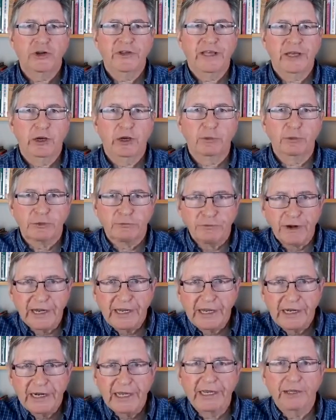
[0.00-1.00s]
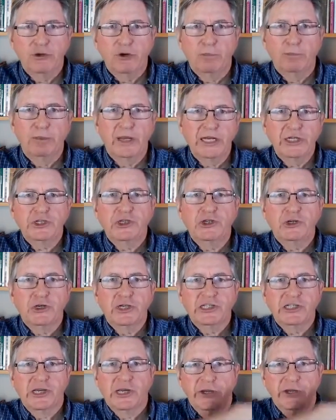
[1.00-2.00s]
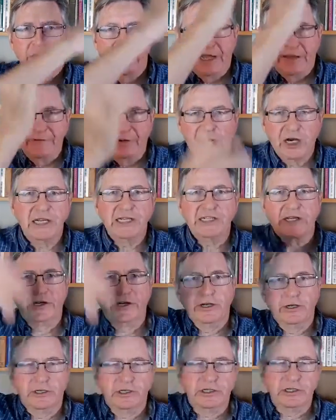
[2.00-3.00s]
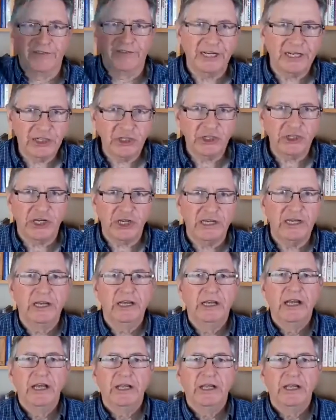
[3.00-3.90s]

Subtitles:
They help to regulate your blood sugar so you don't have highs and lows of energy.